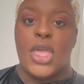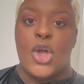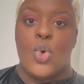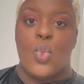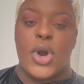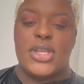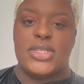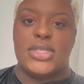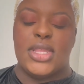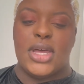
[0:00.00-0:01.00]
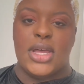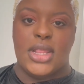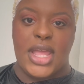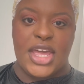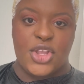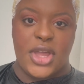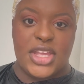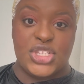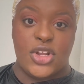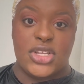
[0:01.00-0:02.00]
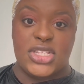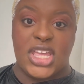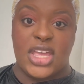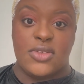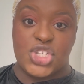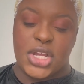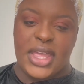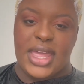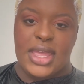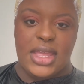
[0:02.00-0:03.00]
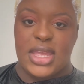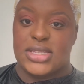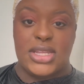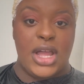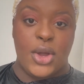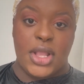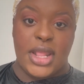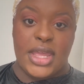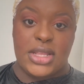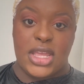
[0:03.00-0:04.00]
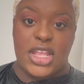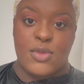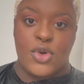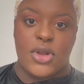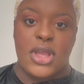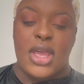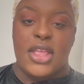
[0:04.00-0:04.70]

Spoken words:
Once the lightener has started to get chunky, it's not going to lighten anymore.